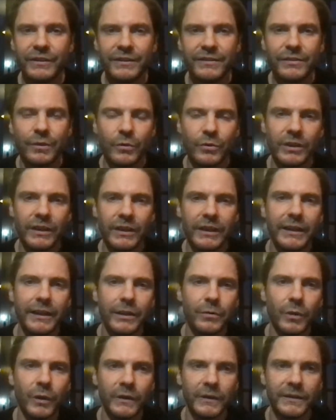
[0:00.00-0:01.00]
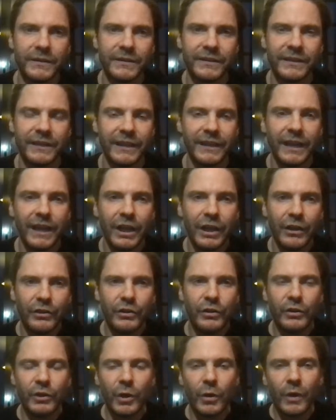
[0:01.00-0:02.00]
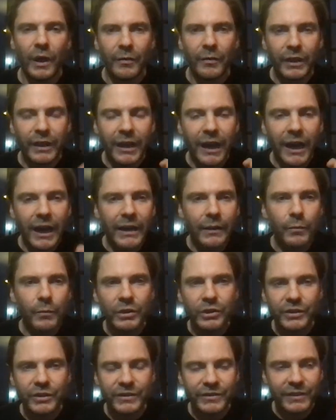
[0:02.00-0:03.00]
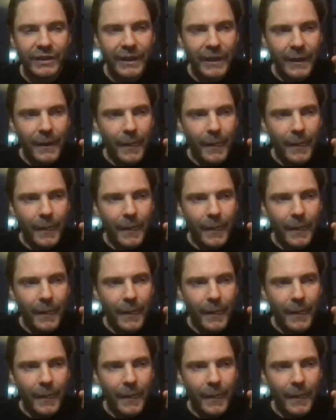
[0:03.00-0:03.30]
social inequality, and the guy would just